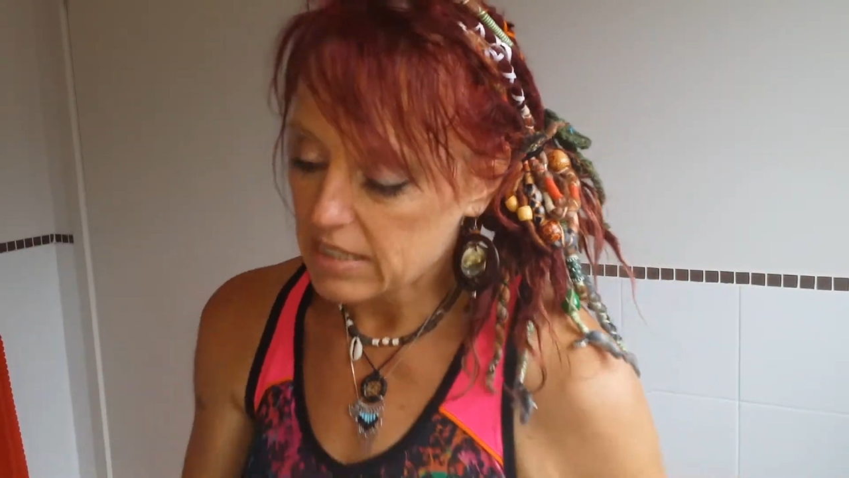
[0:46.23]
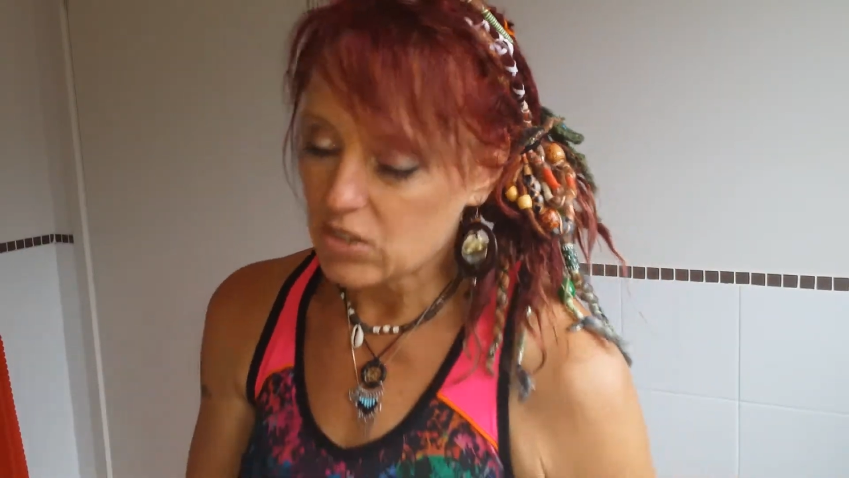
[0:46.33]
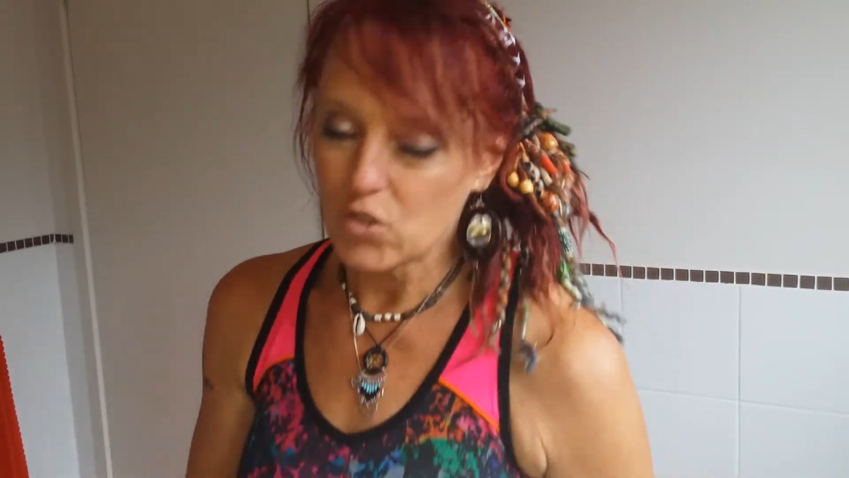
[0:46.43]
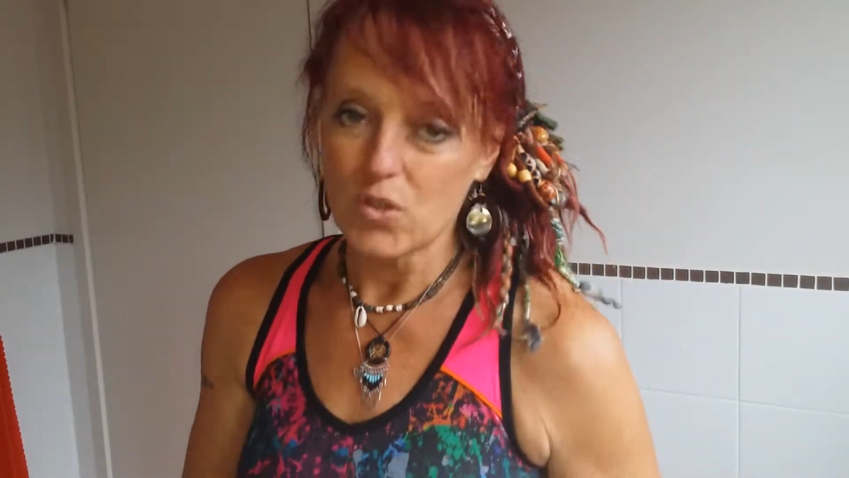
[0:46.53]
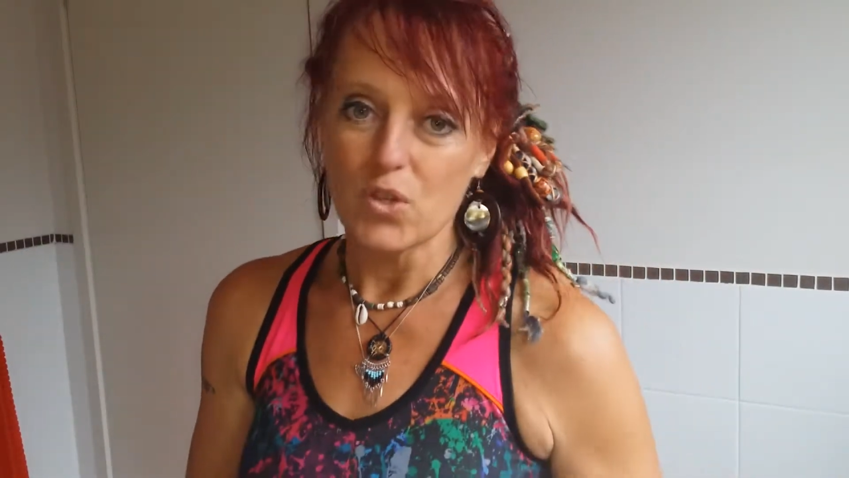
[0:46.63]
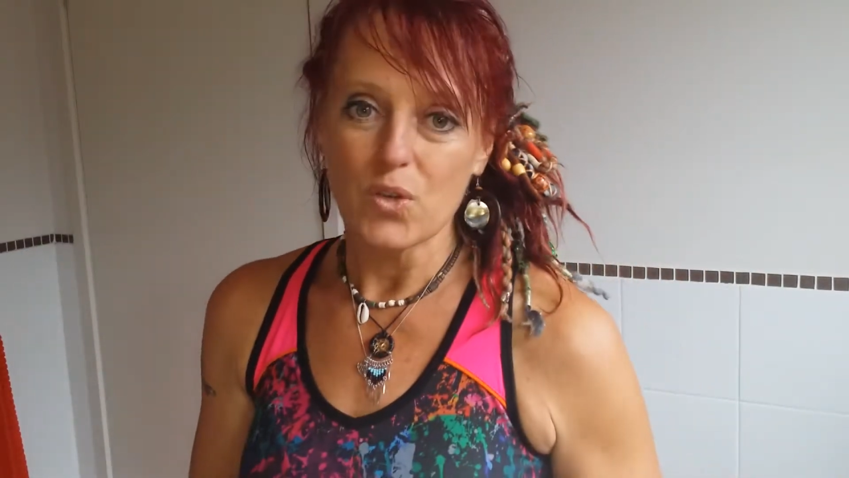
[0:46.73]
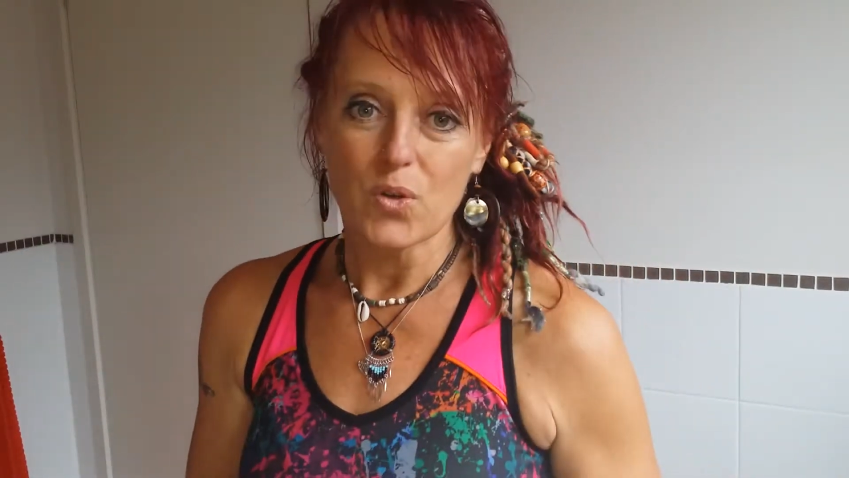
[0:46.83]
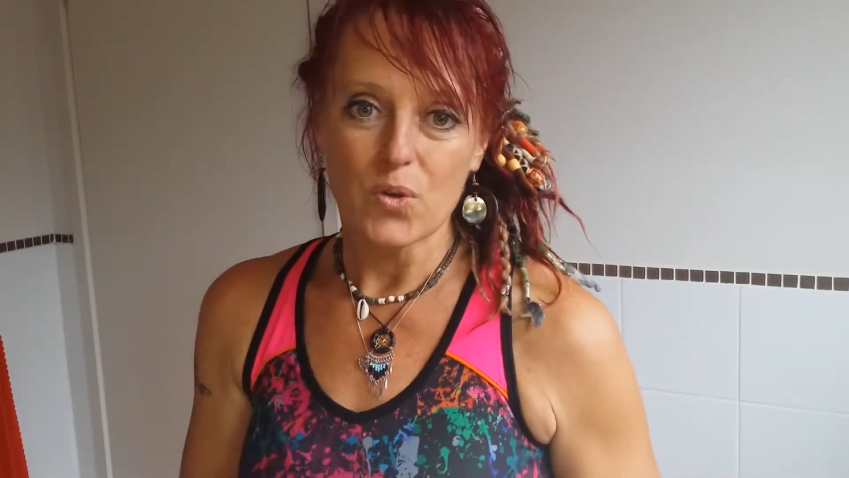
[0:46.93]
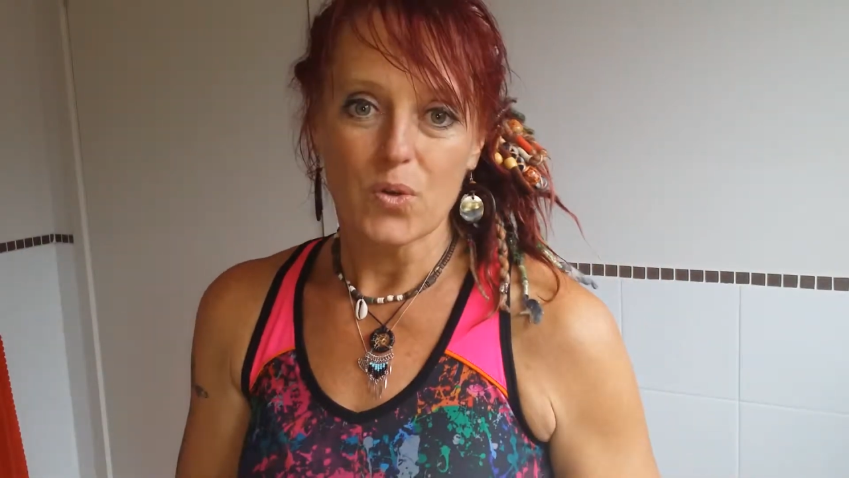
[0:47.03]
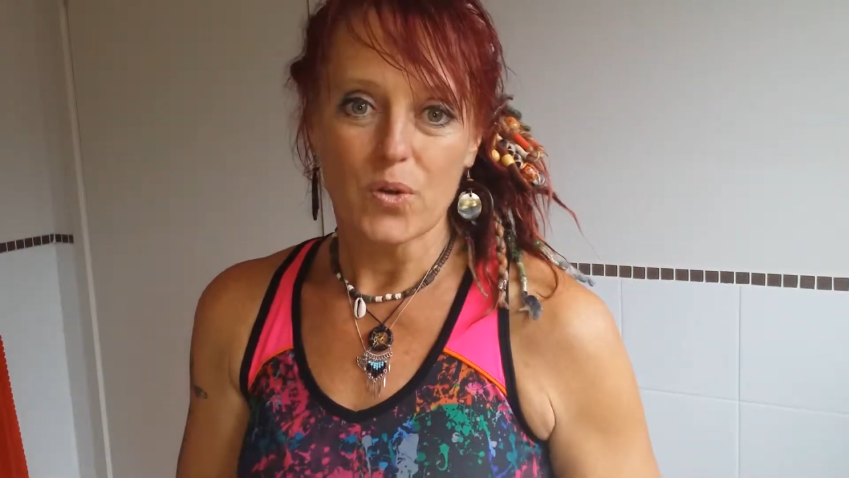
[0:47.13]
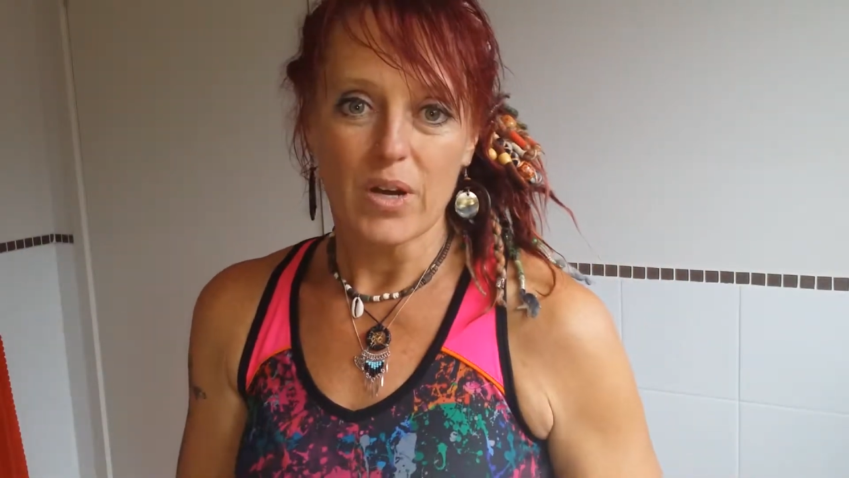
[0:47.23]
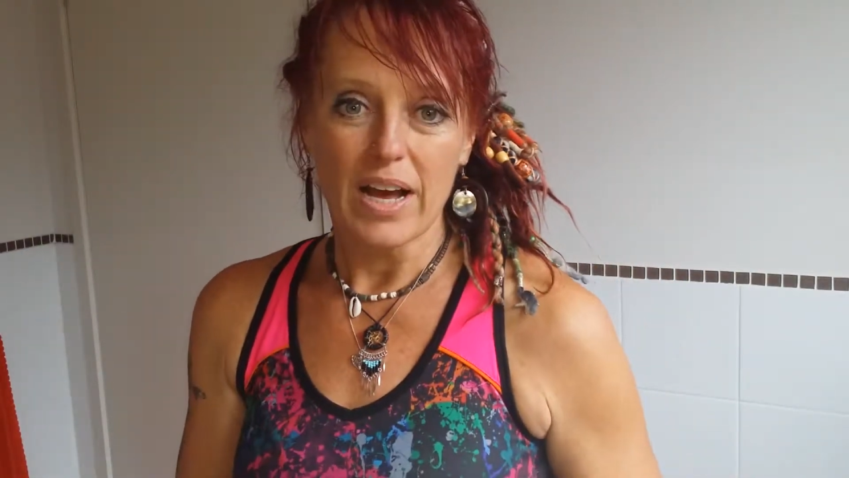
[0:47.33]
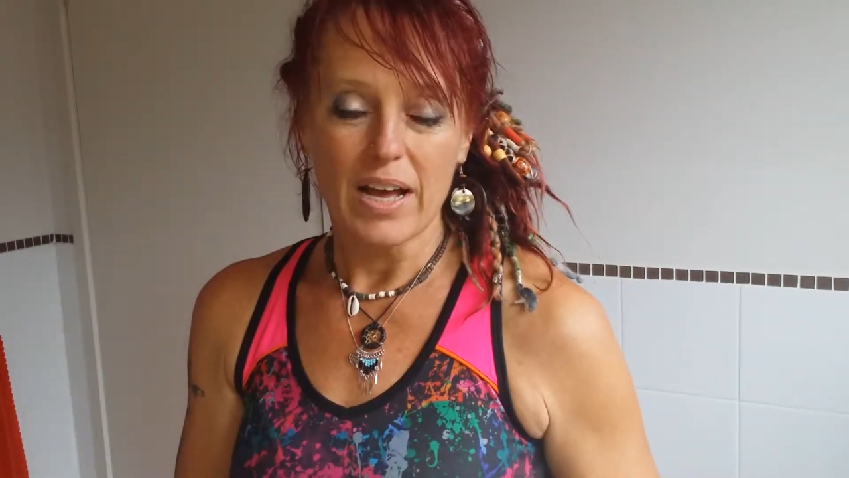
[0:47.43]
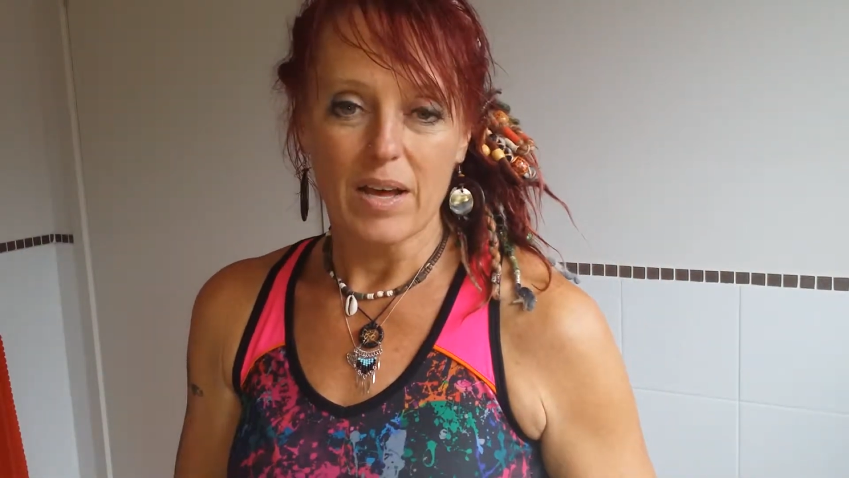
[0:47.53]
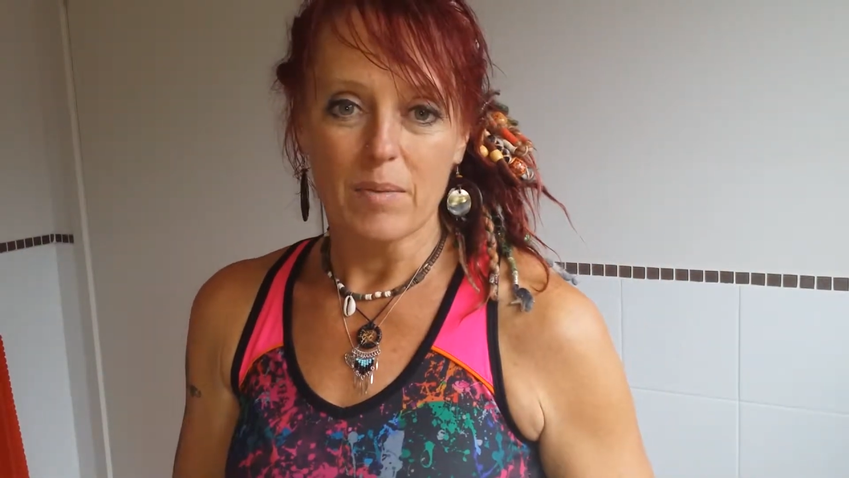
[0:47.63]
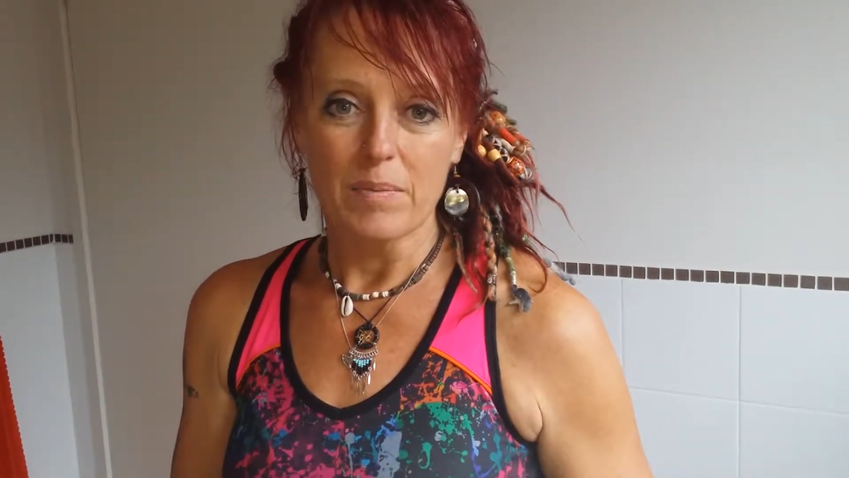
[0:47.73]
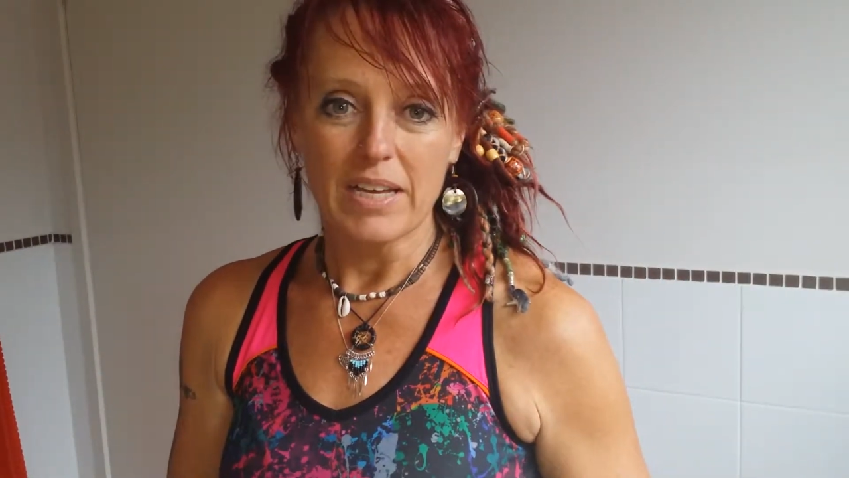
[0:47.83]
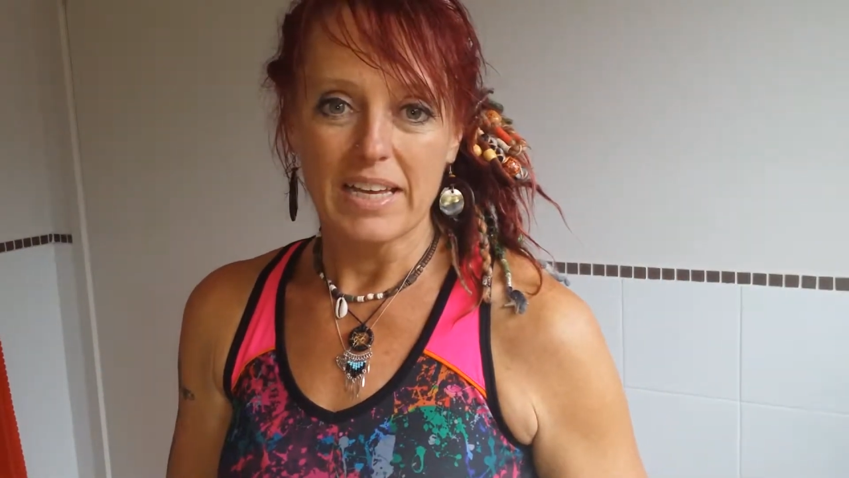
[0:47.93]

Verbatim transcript: do your um,